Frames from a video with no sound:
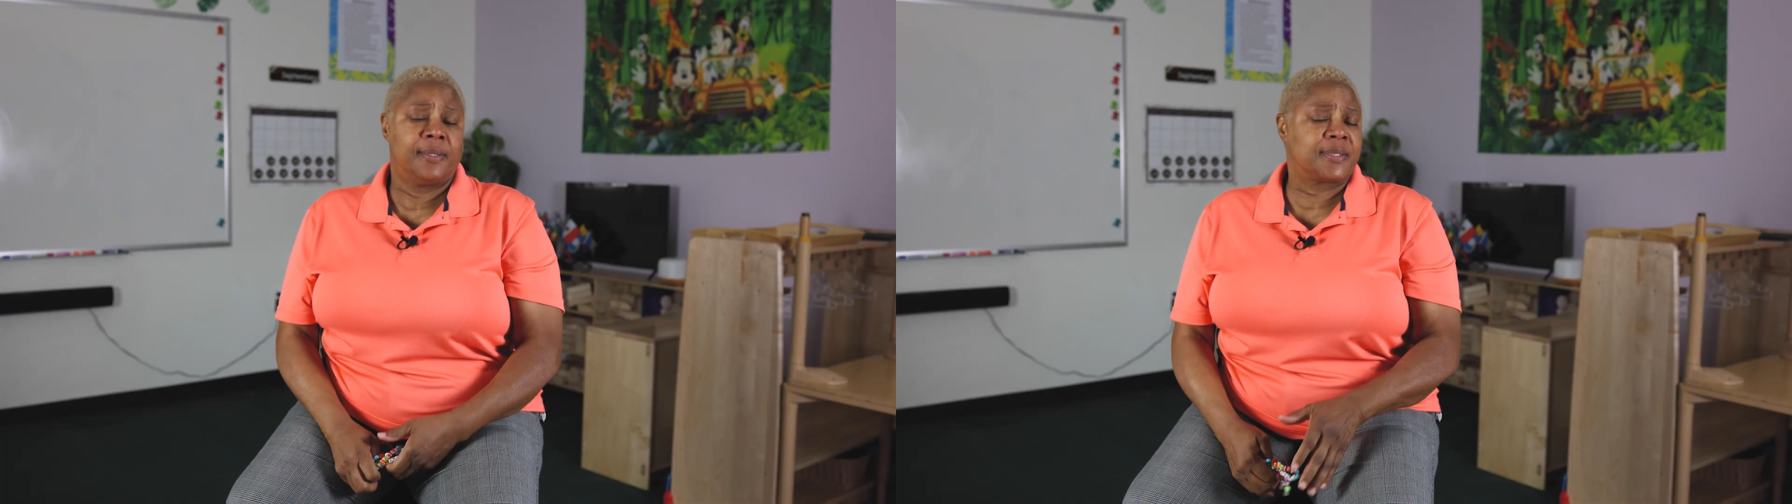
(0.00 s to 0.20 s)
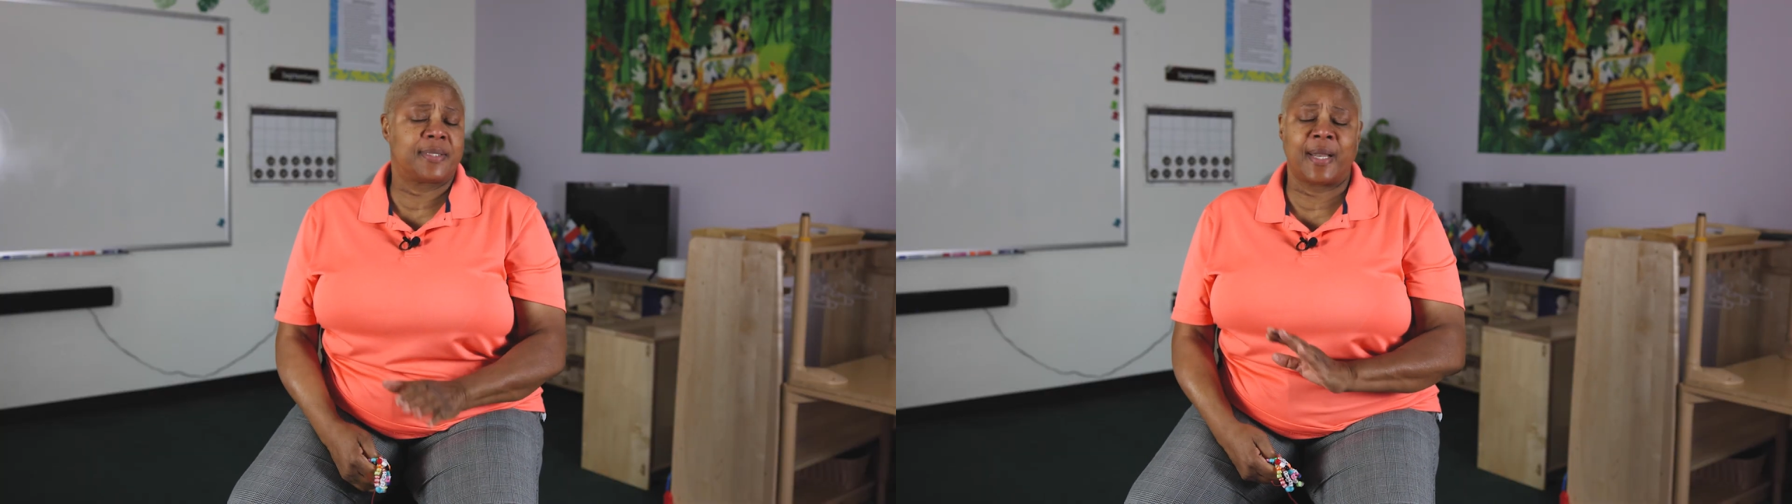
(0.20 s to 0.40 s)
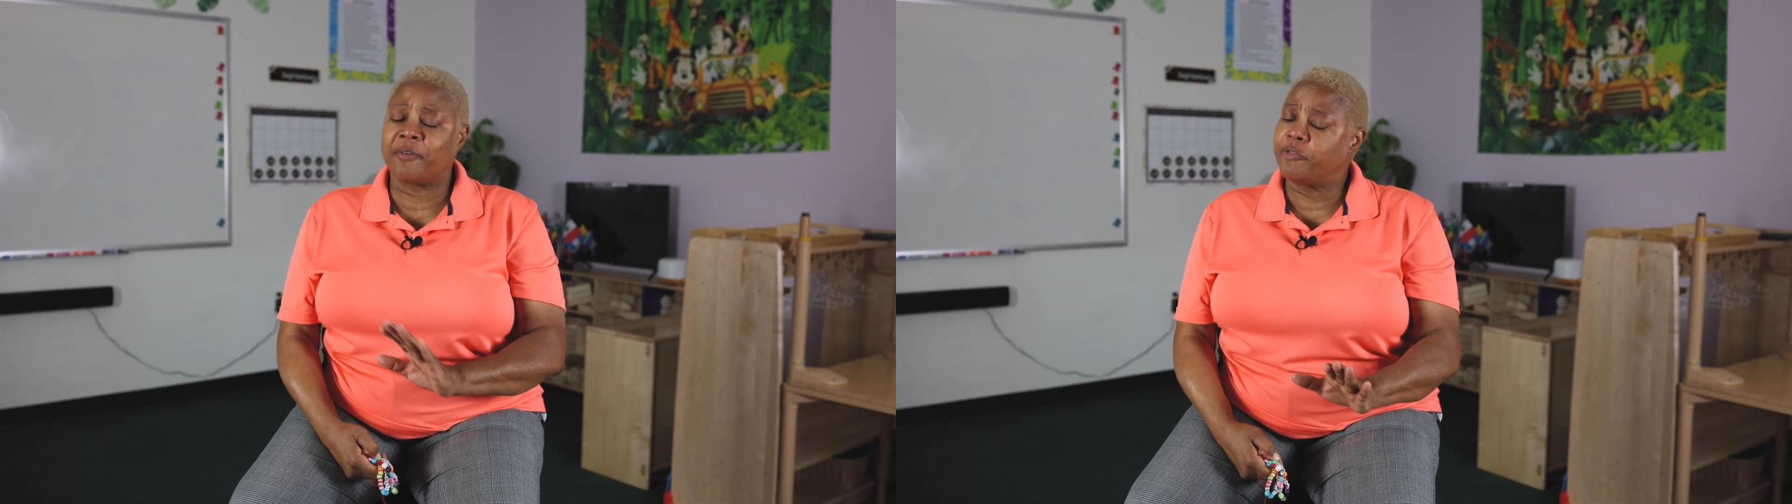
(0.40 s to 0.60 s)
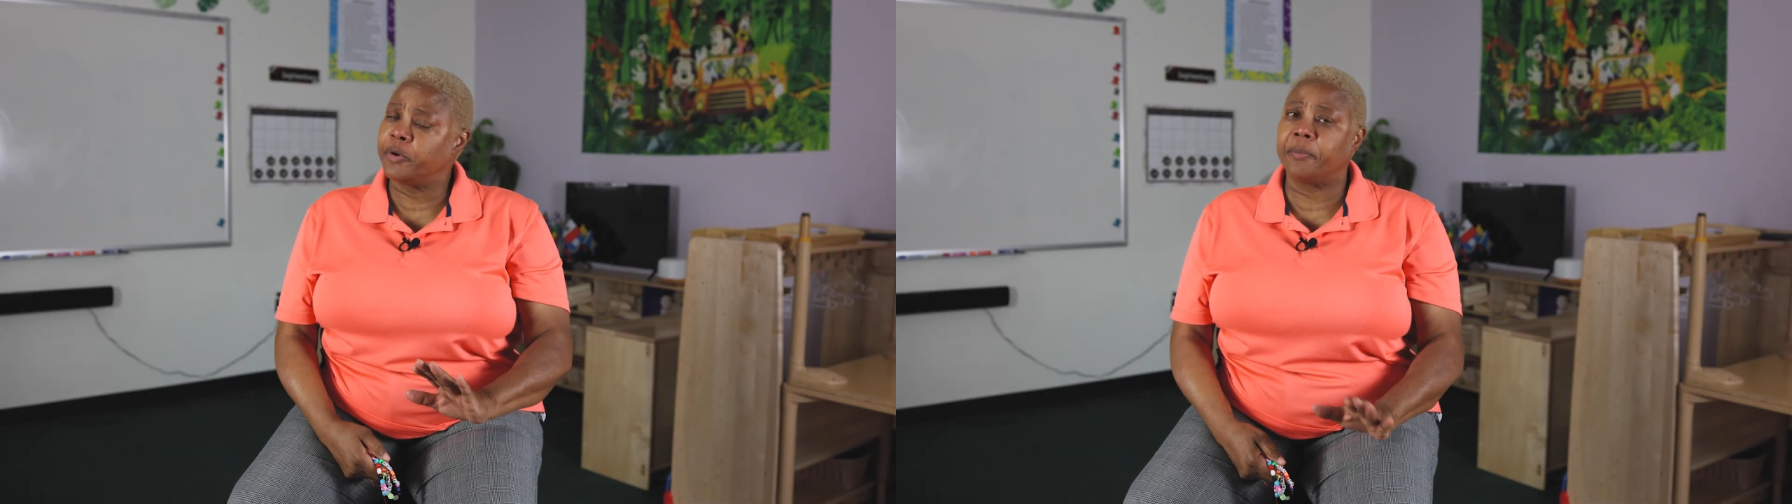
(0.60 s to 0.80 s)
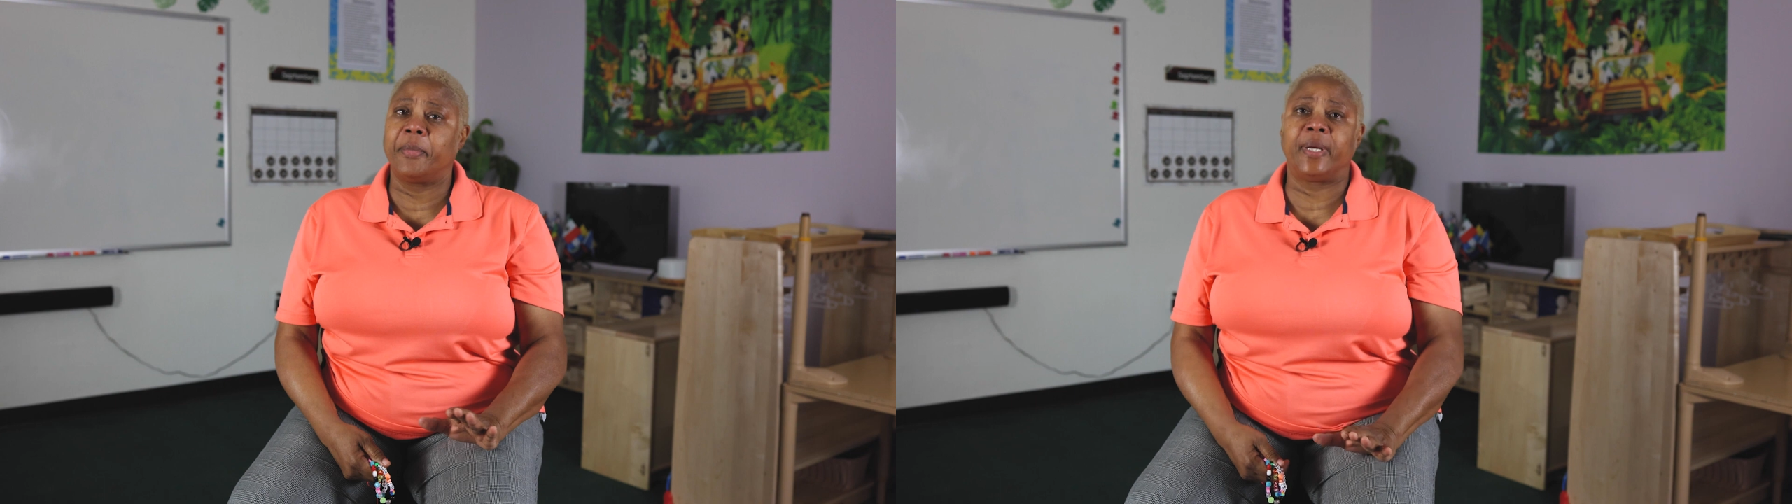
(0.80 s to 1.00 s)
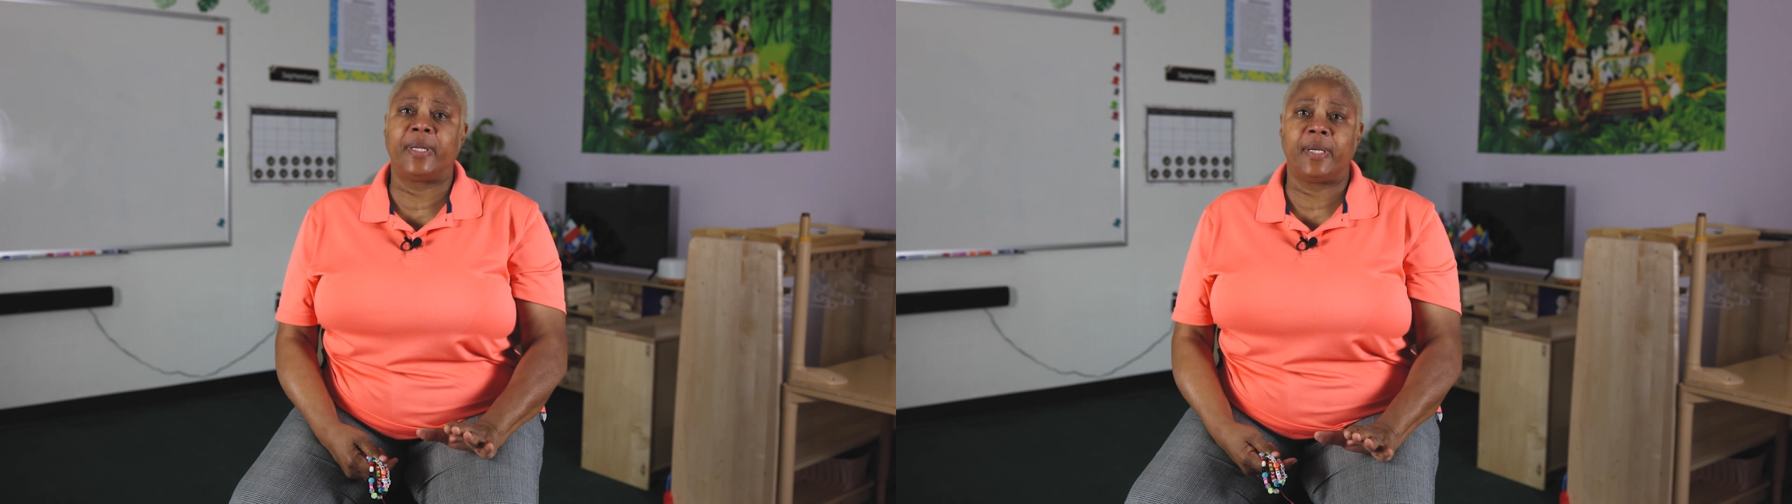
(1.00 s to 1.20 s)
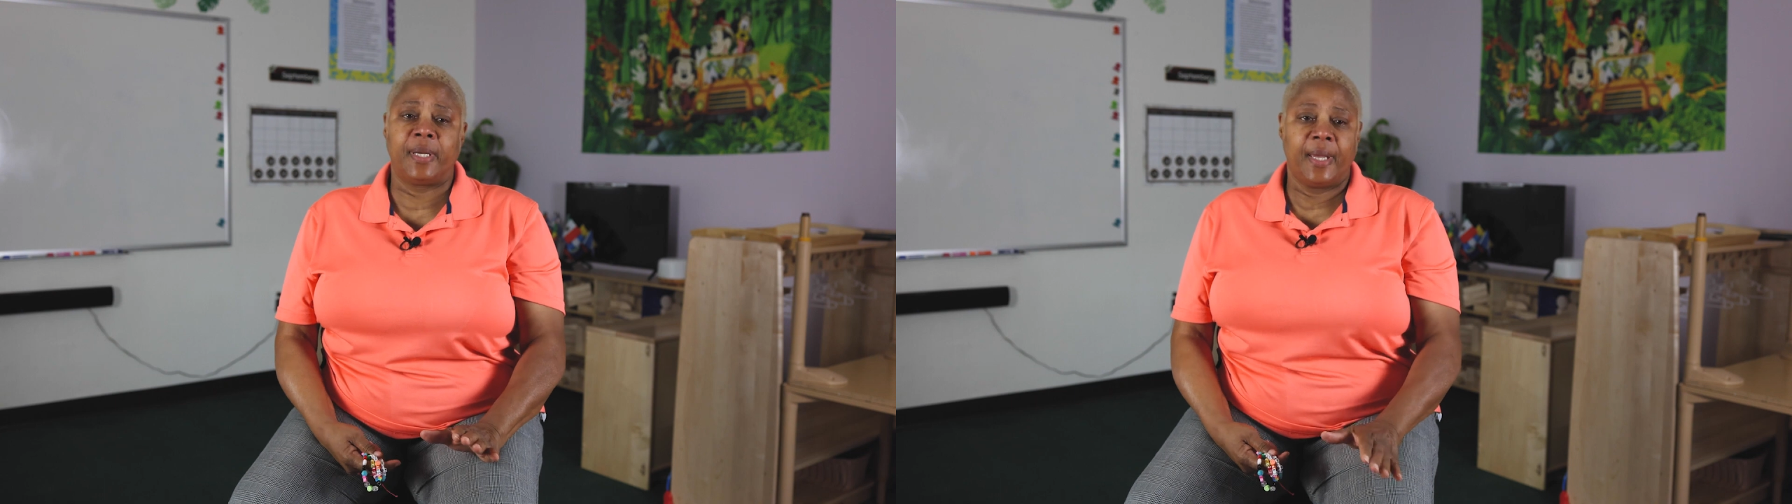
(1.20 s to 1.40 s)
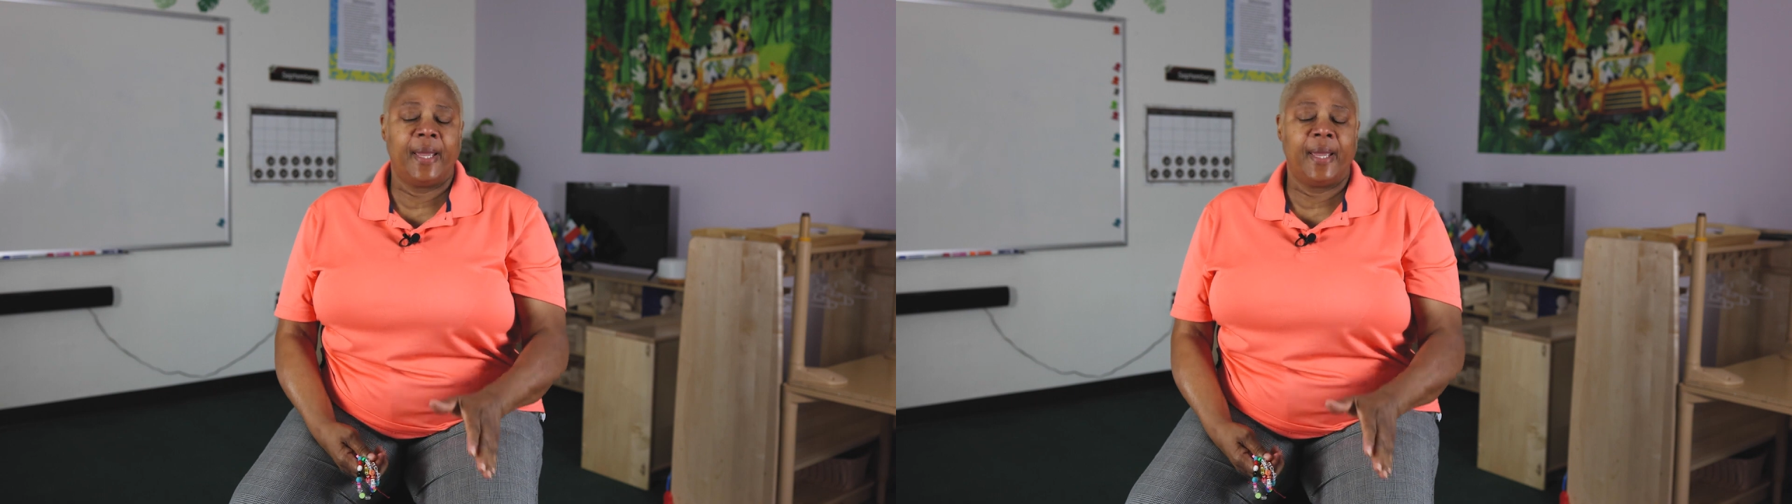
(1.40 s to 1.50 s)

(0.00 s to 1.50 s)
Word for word: It's not for the money.